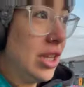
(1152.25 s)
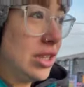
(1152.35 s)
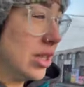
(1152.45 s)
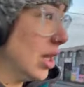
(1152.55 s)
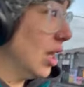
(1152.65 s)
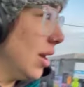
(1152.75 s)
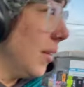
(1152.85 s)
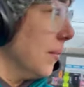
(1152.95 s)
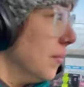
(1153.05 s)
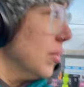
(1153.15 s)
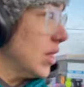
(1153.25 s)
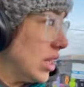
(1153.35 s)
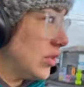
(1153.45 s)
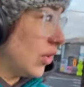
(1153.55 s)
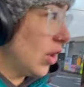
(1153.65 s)
this
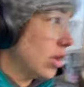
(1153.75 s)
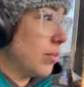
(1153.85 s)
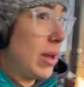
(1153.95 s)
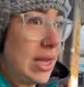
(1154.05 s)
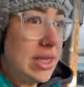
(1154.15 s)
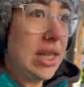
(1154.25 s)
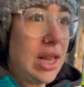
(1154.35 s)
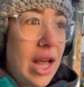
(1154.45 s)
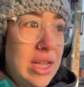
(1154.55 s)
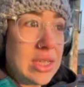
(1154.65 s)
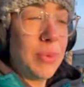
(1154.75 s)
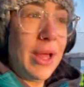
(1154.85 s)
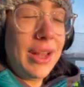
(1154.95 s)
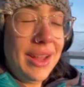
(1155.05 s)
vlog compared to the last, but